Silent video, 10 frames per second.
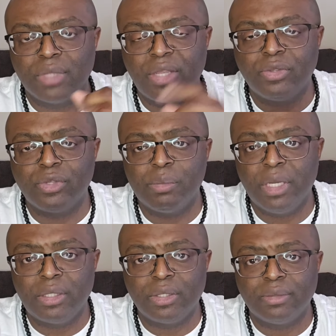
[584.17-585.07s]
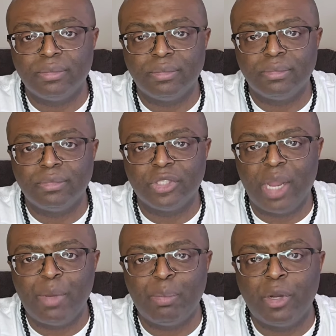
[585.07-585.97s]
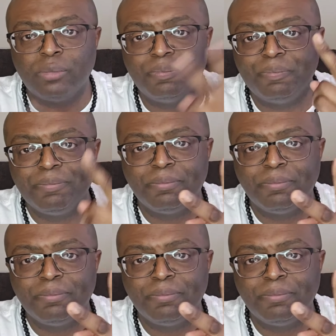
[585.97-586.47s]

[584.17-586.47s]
thank you so much. Salamat po.